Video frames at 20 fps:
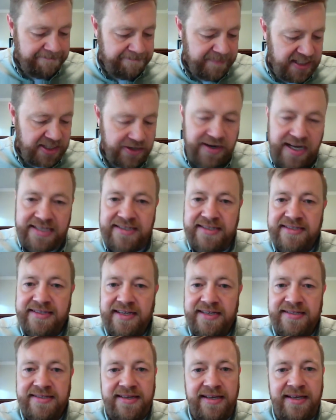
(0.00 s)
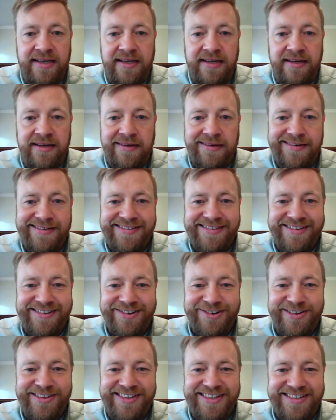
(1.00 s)
So as it says in
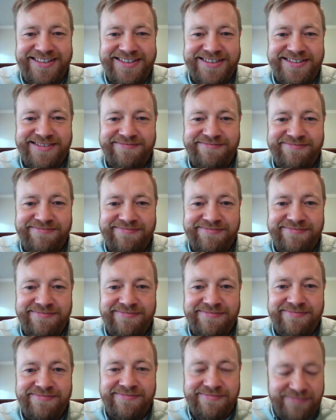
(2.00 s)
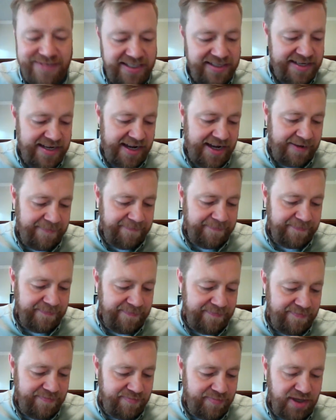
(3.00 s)
Corinthians, today,
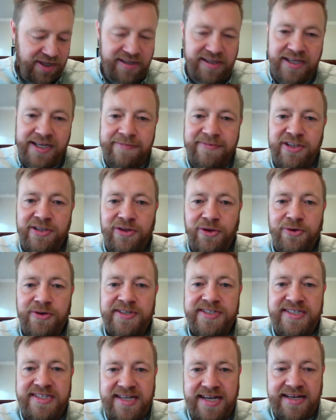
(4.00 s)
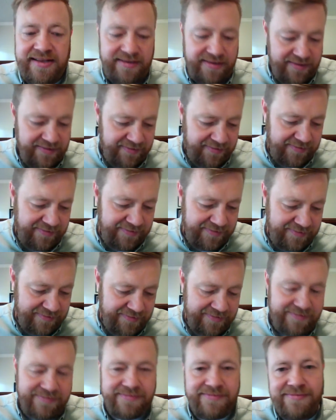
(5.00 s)
proclaim the Lord's death
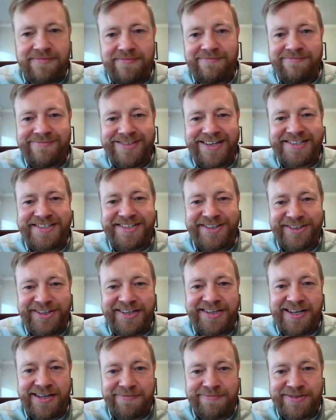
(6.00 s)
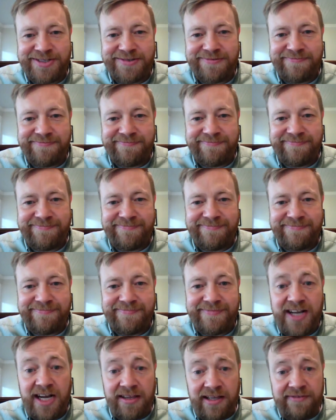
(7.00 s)
until he comes.
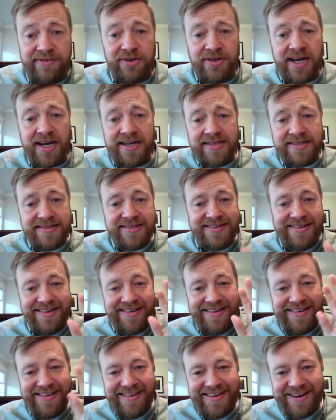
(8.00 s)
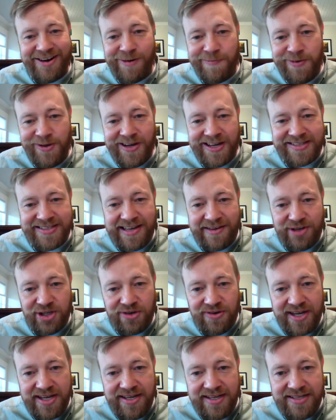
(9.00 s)
I love you guys. Hope you guys have a
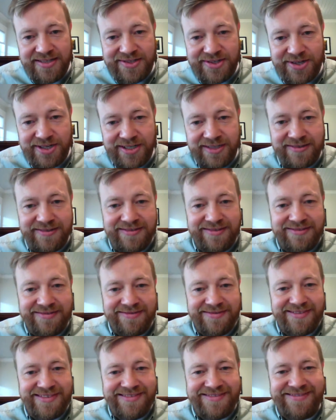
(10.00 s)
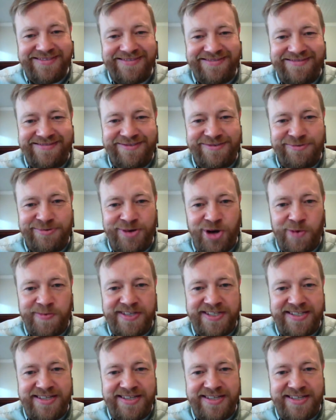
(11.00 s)
great Easter. Hope to